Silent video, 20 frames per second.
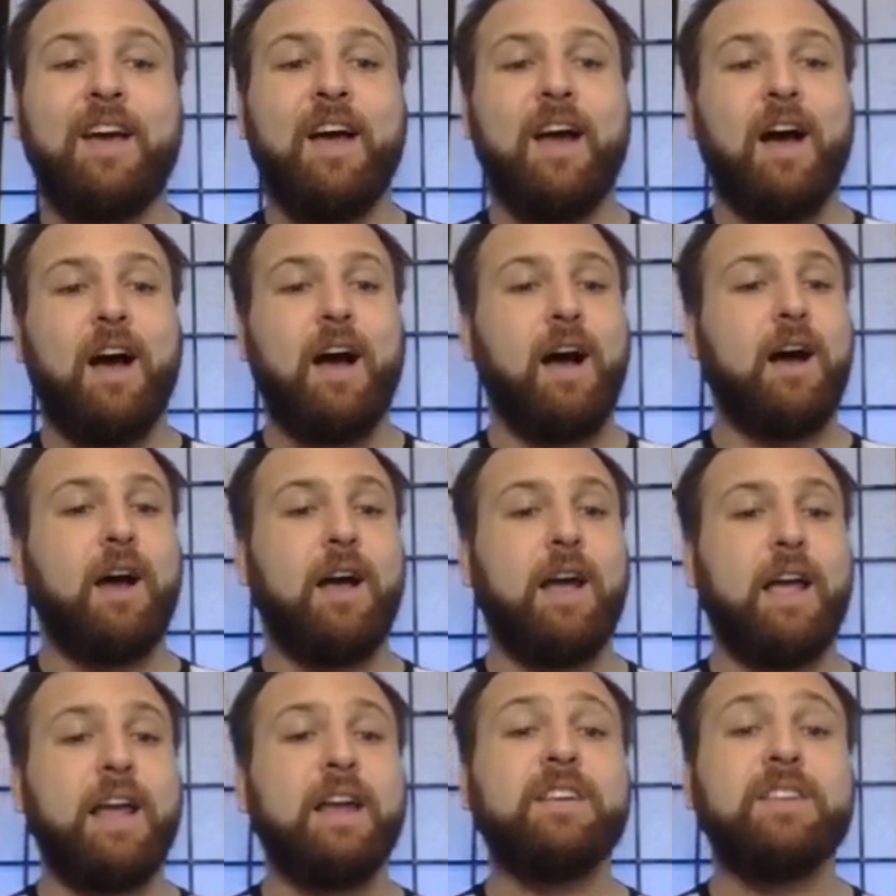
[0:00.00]
Uh,
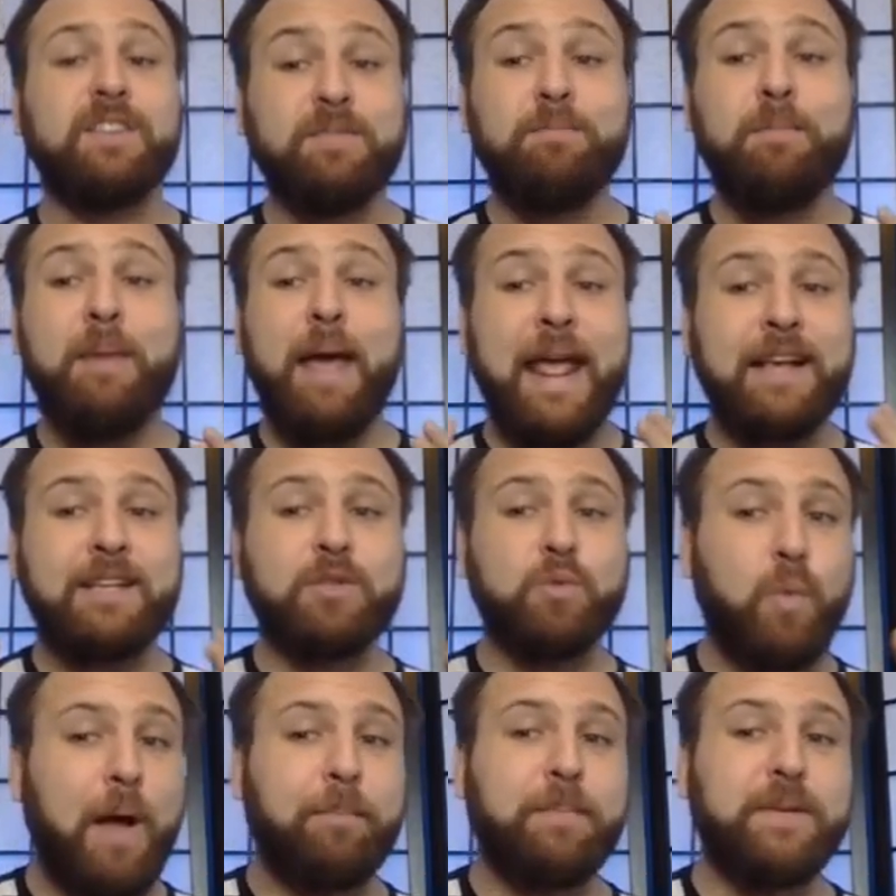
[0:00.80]
it makes
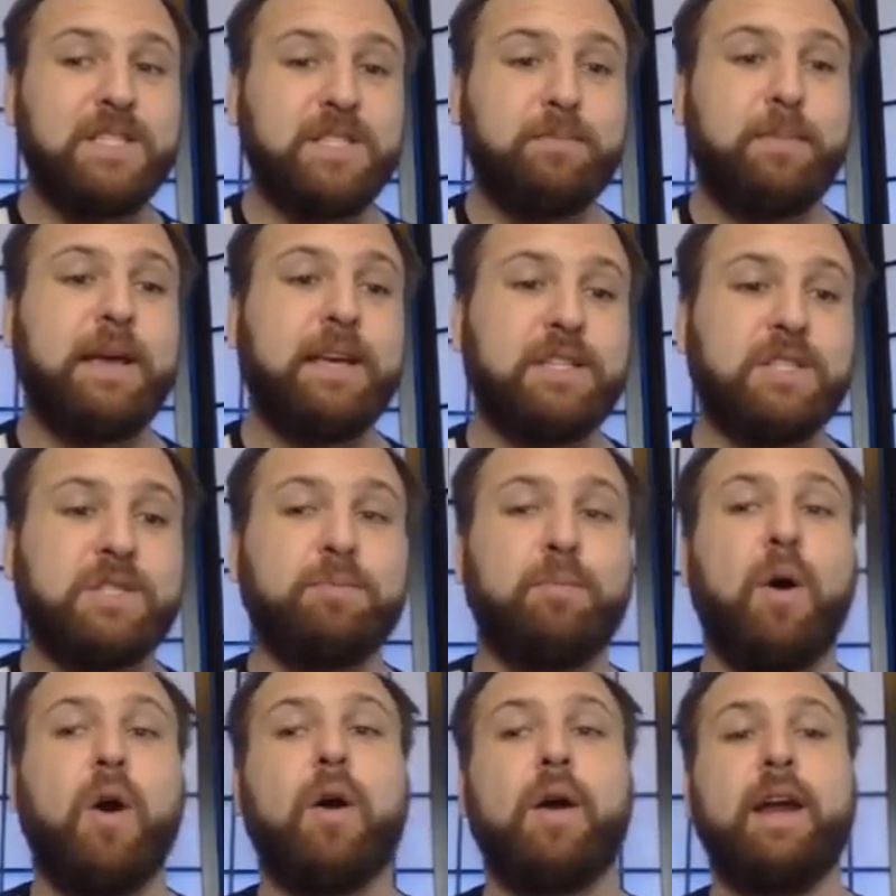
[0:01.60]
weapons-based
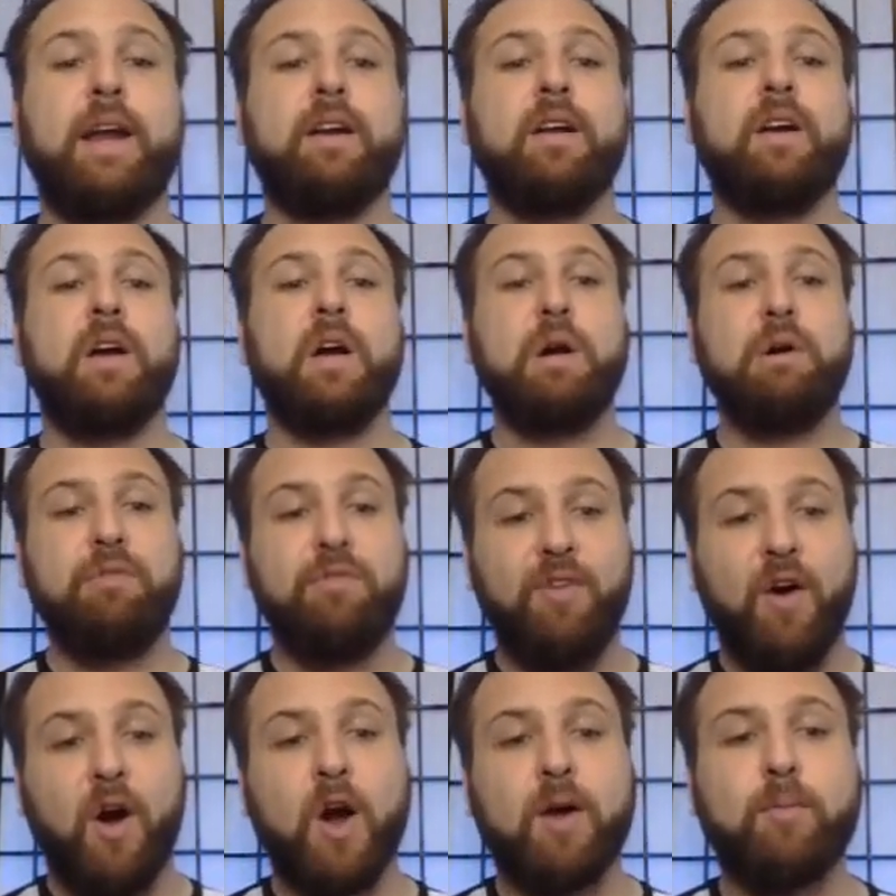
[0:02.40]
sparring
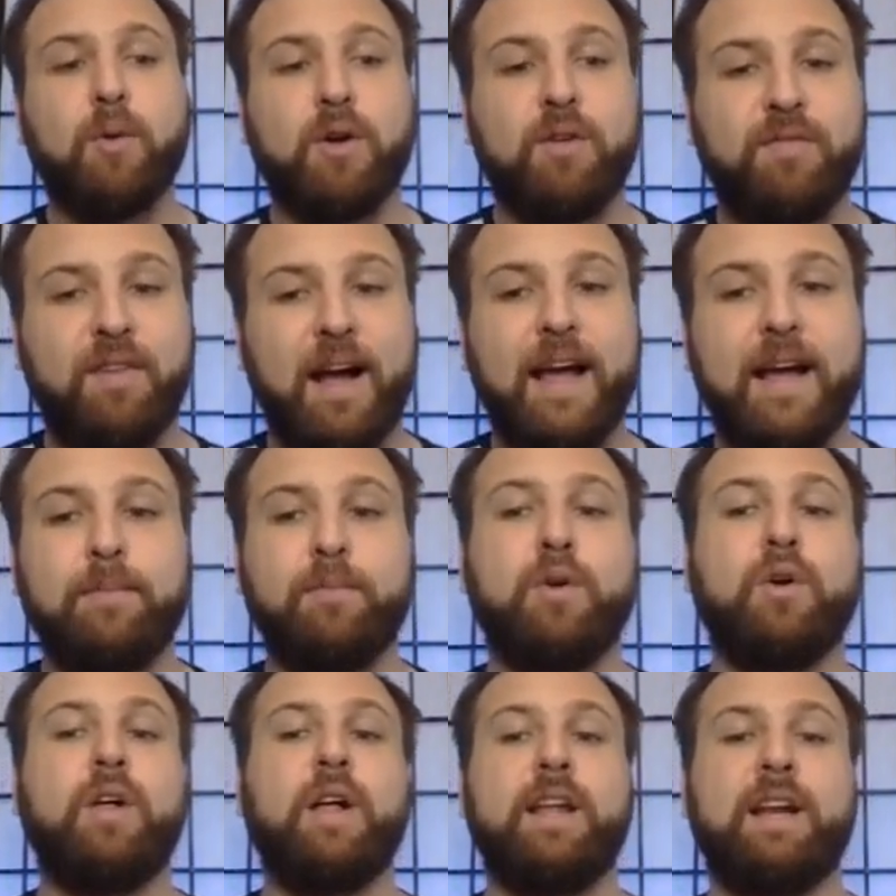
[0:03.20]
far more
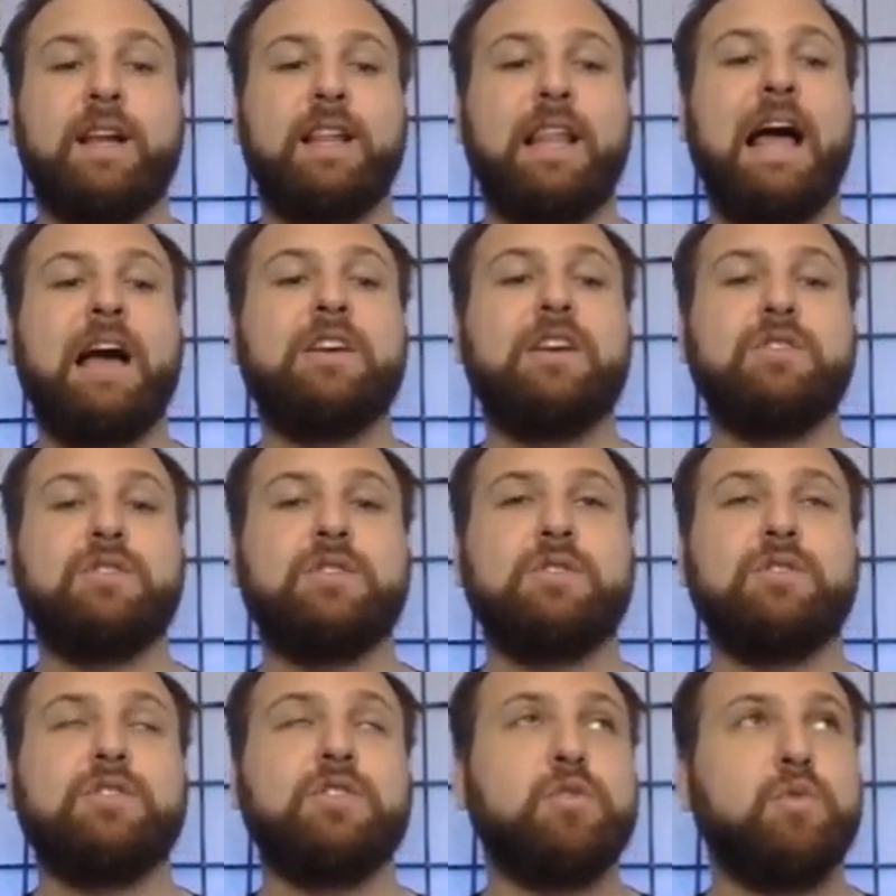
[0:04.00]
viable and allow you
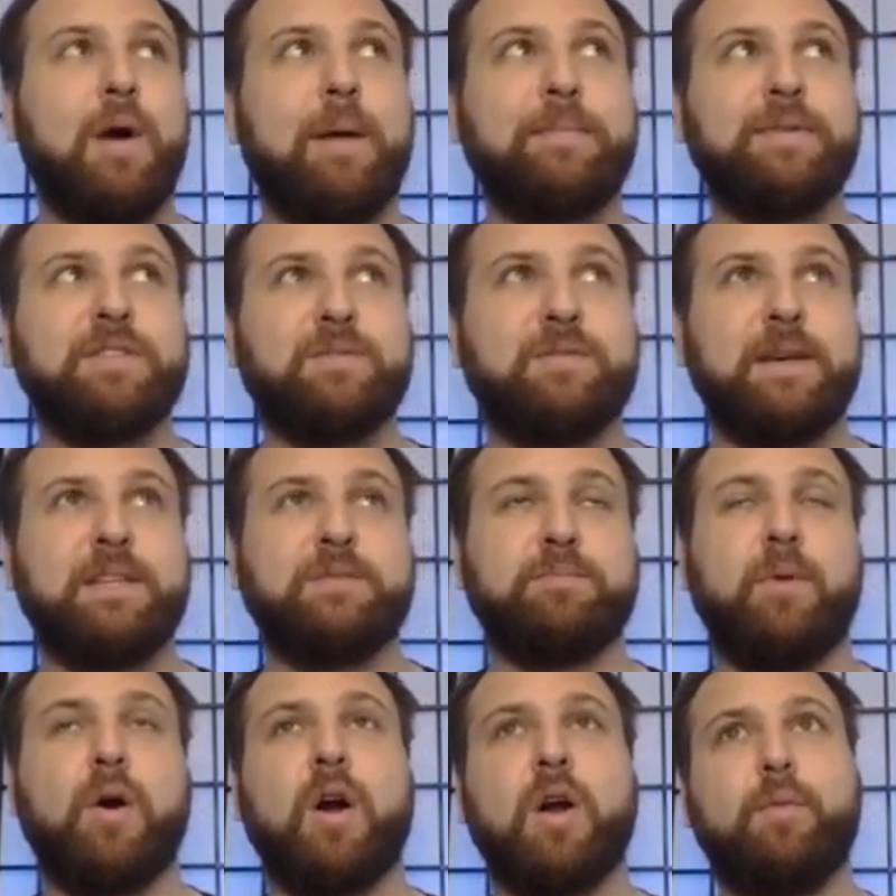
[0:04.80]
to do weapons-based
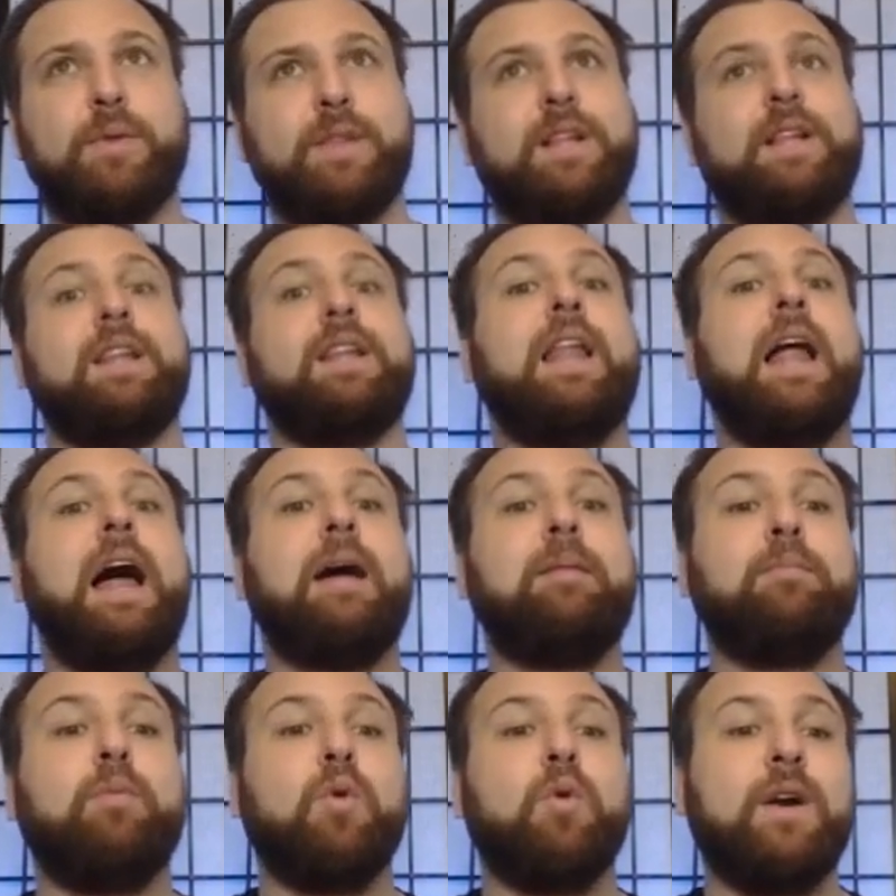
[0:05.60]
sparring with a
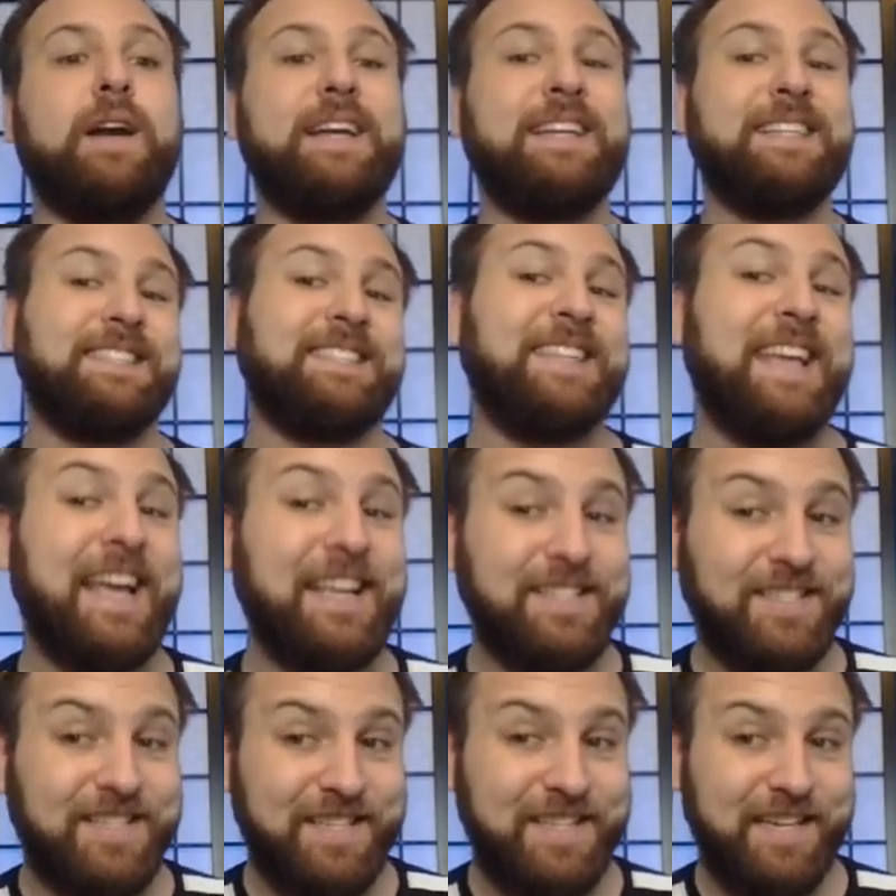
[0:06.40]
lot more
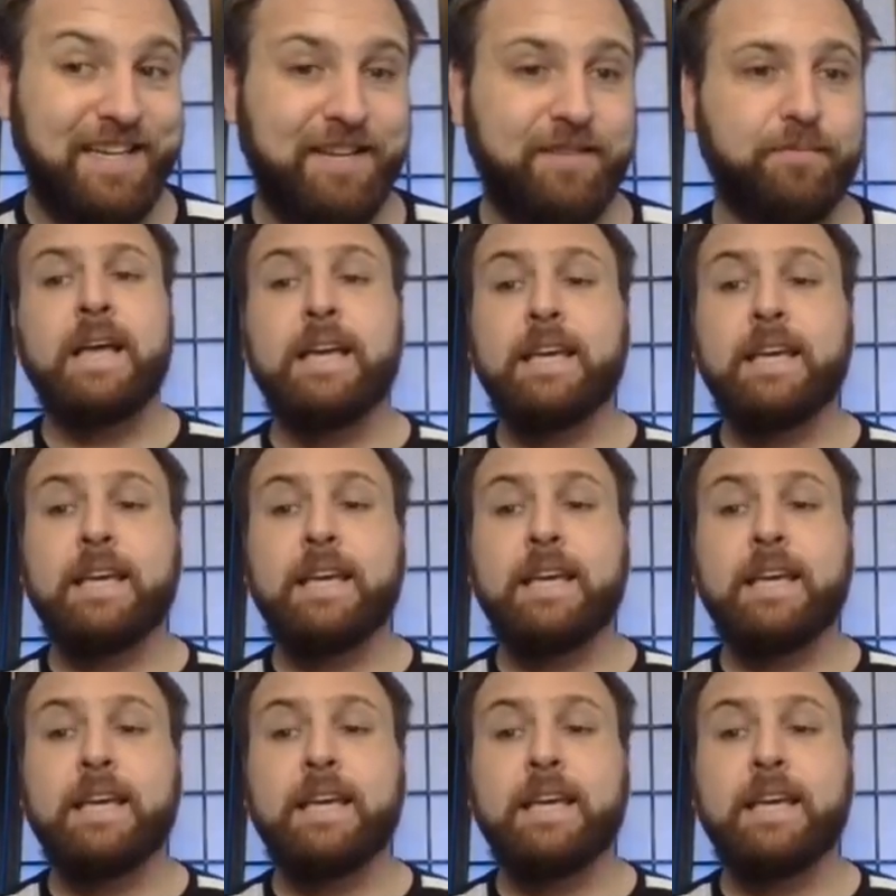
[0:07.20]
intensity.